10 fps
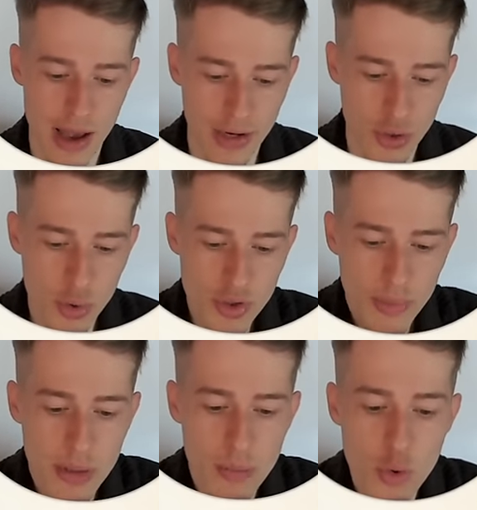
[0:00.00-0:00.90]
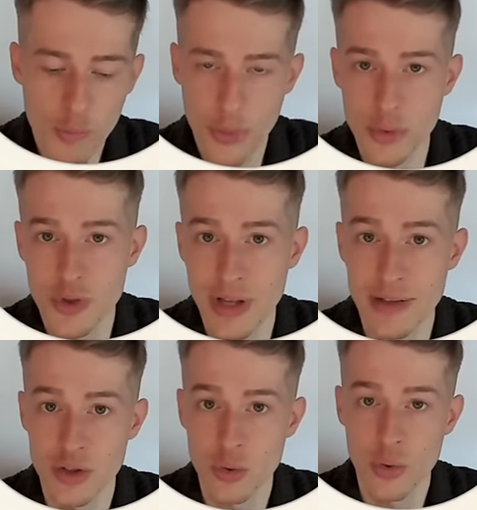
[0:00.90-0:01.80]
And you simply move through
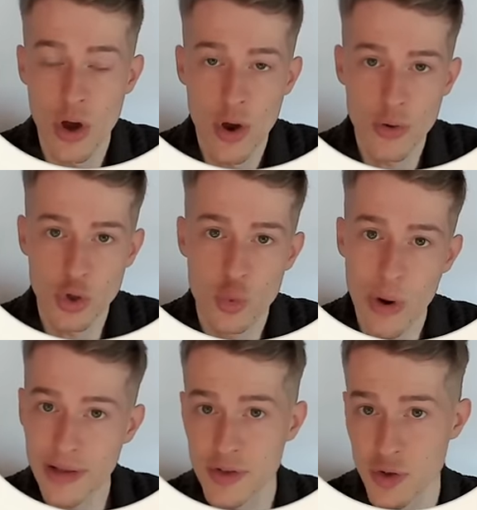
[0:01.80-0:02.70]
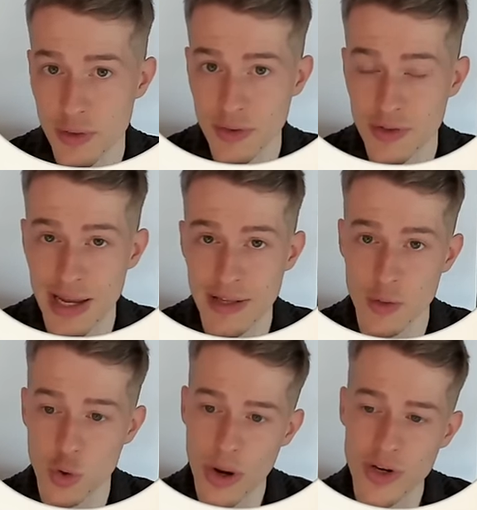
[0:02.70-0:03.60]
states. You dwell in certain
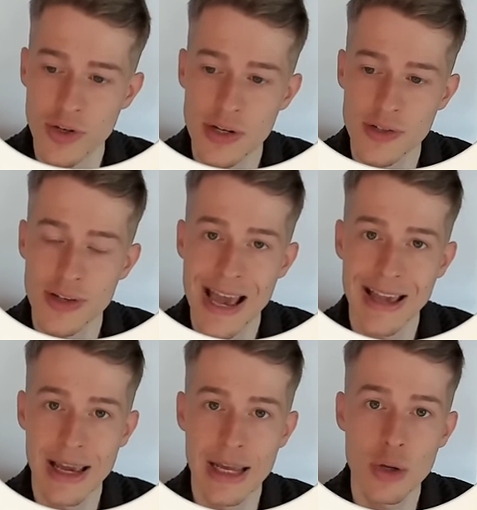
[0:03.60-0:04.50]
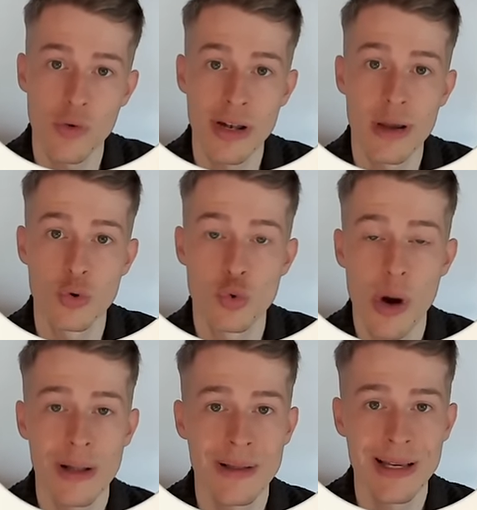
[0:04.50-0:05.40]
states. So the question is, can you right now
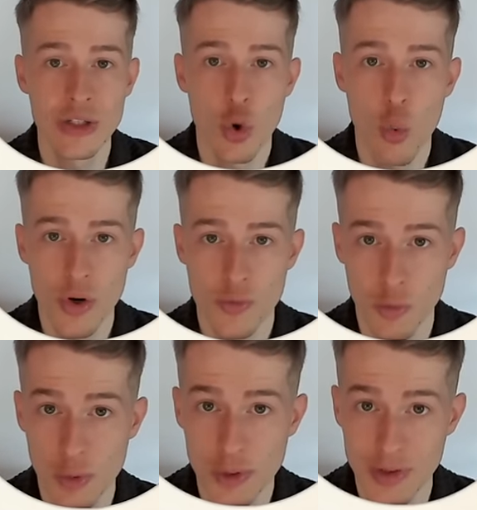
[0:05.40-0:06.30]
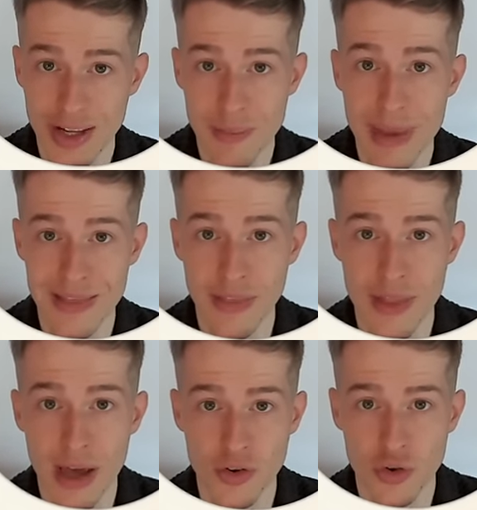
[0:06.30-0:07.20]
dwell in your wish fulfilled state and make
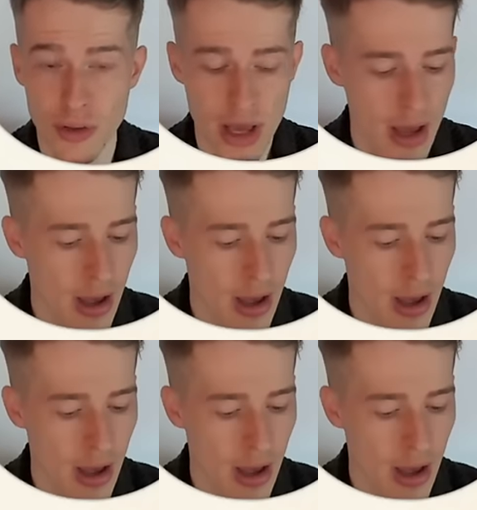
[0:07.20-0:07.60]
that natural?